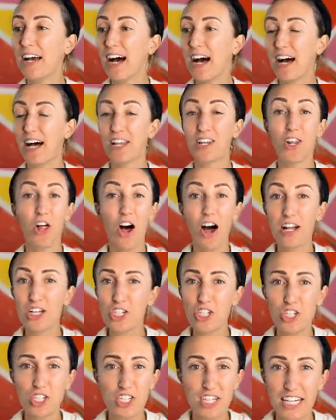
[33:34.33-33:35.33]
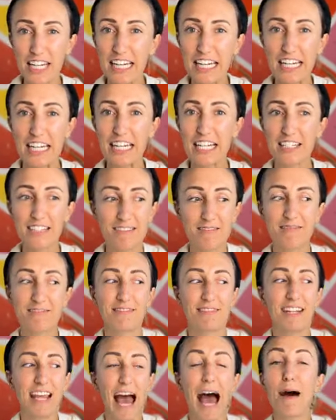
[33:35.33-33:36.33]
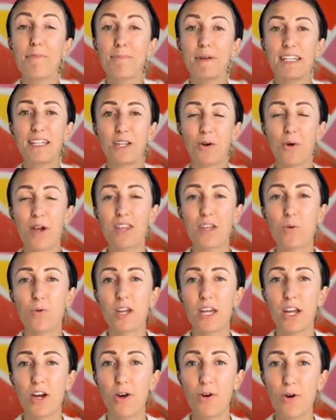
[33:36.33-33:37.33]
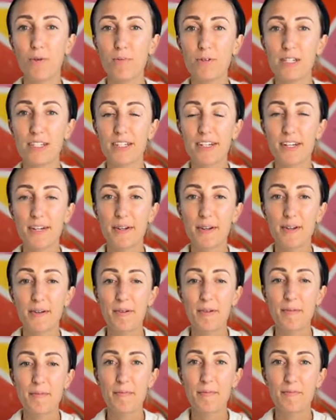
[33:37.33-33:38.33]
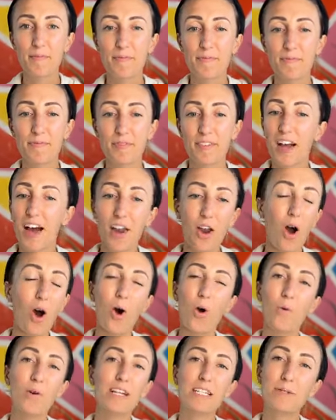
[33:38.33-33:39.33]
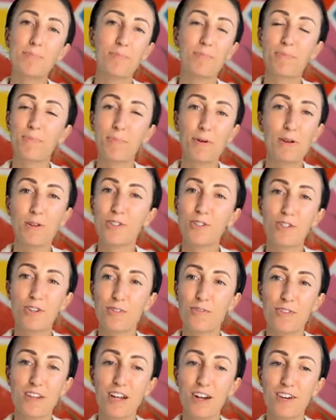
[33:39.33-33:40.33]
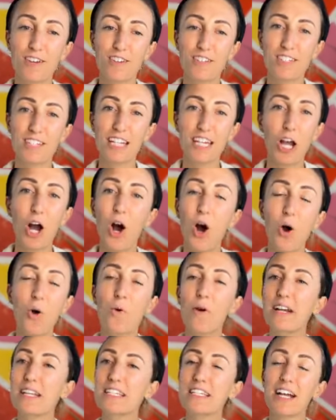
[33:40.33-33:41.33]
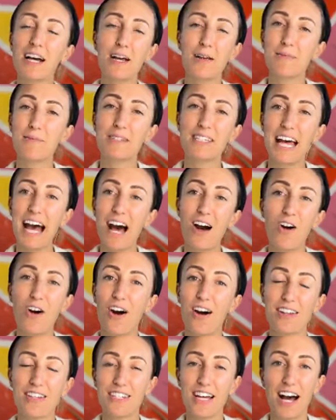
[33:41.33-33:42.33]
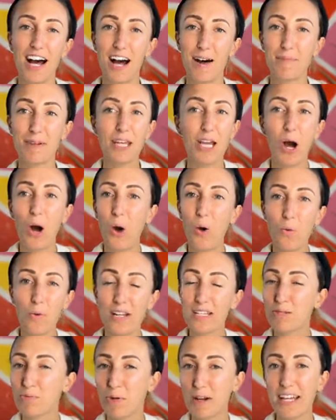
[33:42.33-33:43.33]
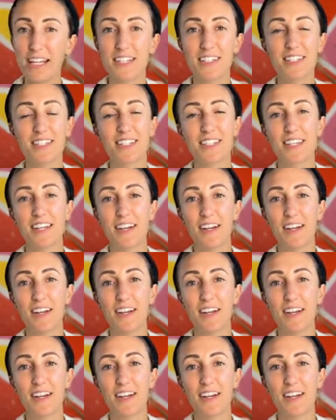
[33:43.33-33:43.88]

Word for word: uh, launch didn't happen the way that we had hoped, God always perseveres. He always comes out on top, He always wins.